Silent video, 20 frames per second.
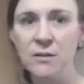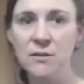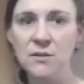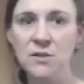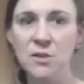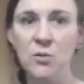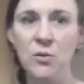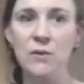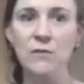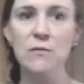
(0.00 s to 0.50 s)

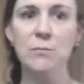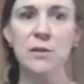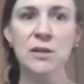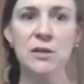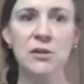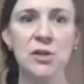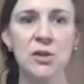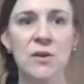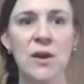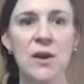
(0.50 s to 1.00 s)
So whatever
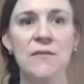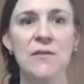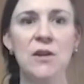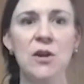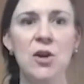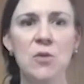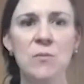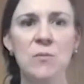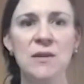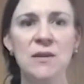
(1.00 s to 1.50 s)
blender you have at
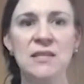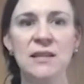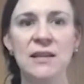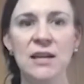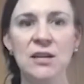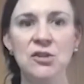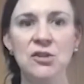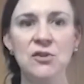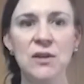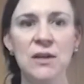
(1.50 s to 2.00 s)
home that's
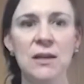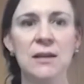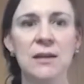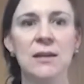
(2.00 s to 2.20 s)
electric,